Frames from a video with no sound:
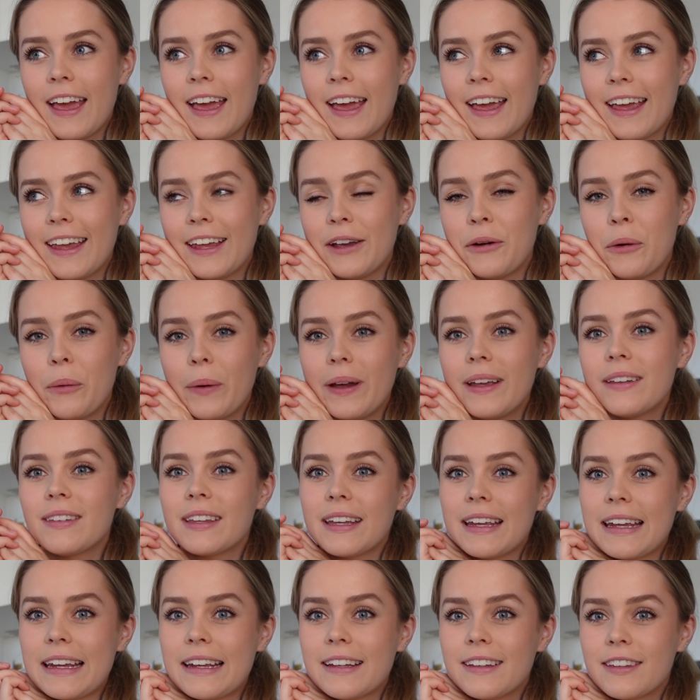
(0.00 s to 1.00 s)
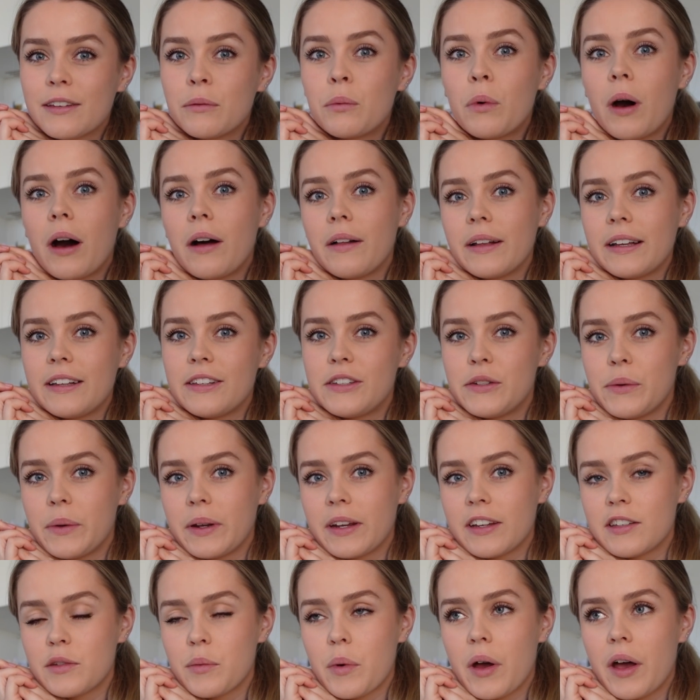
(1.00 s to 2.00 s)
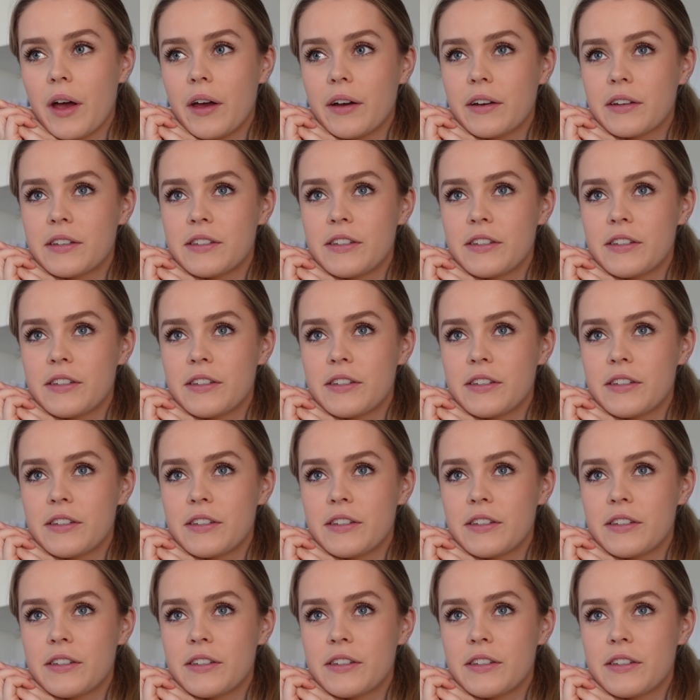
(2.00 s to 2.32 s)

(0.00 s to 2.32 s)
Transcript: he always eats while he's doing his work,